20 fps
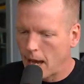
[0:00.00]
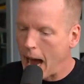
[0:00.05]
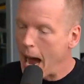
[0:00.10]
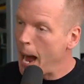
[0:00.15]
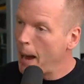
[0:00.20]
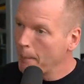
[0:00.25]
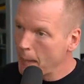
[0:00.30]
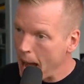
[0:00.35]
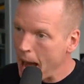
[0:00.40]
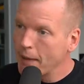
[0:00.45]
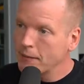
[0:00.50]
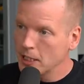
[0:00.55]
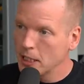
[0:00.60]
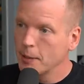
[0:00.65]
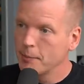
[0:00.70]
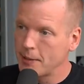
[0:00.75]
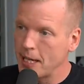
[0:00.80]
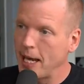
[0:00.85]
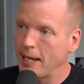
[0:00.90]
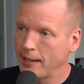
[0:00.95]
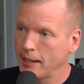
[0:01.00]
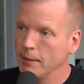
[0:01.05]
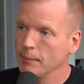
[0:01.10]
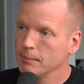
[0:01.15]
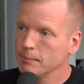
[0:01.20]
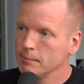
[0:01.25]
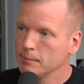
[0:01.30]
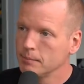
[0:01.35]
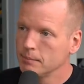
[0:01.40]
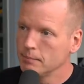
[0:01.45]
I'm having them take him.
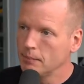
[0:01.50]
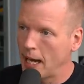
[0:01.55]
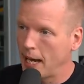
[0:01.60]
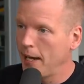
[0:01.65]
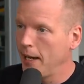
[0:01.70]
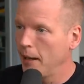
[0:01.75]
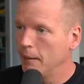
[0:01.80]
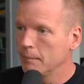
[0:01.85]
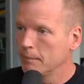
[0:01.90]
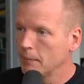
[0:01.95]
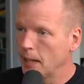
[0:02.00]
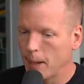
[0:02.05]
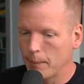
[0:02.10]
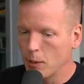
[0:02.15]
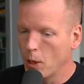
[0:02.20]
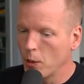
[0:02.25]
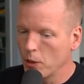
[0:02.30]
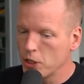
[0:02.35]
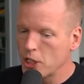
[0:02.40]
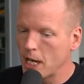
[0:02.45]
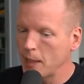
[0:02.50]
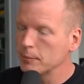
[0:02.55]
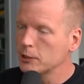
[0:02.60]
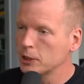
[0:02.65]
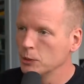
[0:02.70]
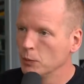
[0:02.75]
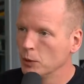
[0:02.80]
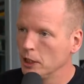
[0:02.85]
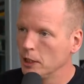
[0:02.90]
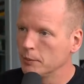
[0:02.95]
I am. I'm going
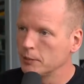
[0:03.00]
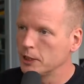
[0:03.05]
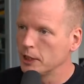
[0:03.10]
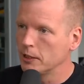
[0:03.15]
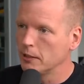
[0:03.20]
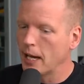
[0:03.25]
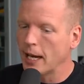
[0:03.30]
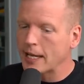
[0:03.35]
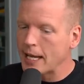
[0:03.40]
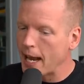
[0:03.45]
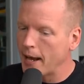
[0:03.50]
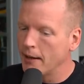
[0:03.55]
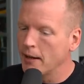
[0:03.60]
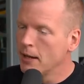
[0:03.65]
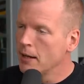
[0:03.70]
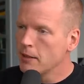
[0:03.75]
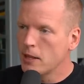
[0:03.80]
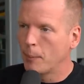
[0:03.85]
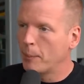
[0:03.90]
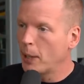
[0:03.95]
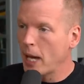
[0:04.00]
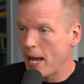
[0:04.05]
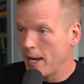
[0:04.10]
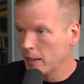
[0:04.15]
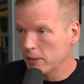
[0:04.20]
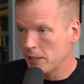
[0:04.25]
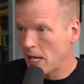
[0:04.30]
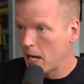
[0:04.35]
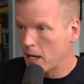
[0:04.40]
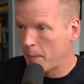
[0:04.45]
Jameson Williams here. Again, the play
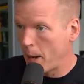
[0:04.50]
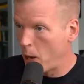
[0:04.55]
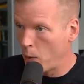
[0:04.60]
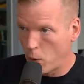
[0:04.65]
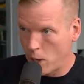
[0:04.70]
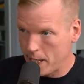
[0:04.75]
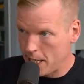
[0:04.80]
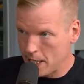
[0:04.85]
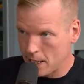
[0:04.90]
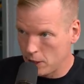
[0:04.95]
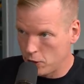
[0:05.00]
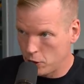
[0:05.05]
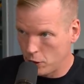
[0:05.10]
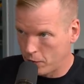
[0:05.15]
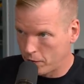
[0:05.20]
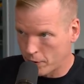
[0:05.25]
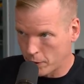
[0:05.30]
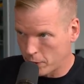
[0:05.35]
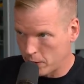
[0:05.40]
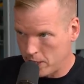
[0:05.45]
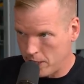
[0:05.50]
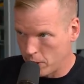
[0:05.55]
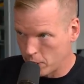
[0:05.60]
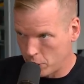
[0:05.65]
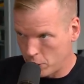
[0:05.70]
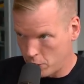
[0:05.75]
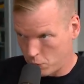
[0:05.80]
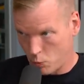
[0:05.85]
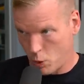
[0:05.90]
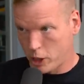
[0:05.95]
is not about what he can do for a
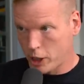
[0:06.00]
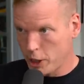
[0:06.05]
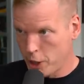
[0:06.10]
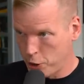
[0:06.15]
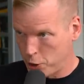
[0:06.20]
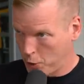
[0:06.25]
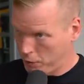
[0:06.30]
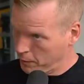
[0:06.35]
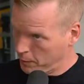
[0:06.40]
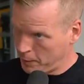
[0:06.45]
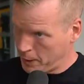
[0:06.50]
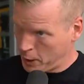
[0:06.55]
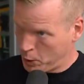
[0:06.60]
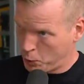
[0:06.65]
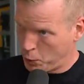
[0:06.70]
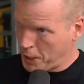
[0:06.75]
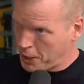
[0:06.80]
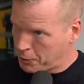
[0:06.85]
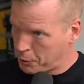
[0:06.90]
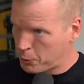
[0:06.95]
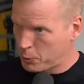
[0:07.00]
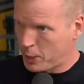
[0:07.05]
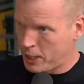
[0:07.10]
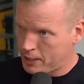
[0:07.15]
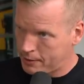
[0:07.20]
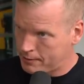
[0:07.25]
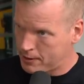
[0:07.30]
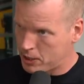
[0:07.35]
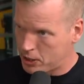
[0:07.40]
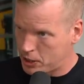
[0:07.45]
year. What could he do for me in week three
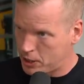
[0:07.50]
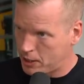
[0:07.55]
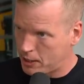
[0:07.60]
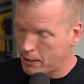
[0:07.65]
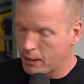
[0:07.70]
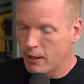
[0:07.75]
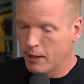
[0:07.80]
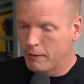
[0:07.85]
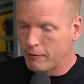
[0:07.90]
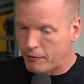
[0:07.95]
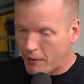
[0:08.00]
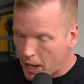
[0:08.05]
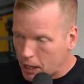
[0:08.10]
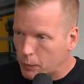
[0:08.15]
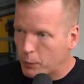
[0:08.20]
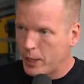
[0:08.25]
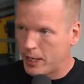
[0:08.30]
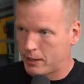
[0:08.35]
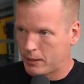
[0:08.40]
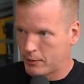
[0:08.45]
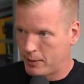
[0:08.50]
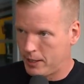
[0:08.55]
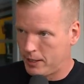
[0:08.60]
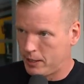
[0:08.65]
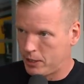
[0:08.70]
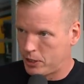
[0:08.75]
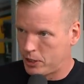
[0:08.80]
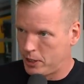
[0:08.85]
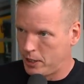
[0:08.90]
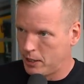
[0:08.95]
of this year? F week three of
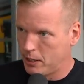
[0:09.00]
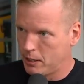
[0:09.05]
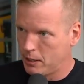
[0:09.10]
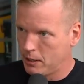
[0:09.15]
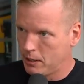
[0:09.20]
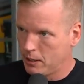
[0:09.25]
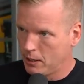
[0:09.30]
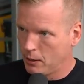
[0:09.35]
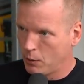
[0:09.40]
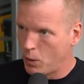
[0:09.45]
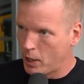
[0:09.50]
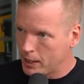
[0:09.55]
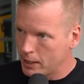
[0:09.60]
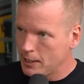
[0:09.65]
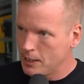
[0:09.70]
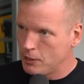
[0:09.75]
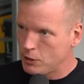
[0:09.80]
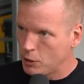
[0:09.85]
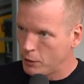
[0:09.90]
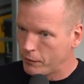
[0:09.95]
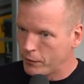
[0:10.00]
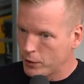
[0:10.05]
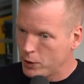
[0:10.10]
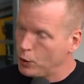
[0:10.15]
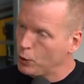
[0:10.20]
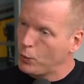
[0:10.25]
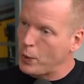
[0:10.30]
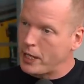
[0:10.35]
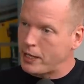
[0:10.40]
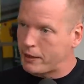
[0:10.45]
this year. What can he do for you
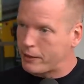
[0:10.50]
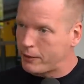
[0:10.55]
in week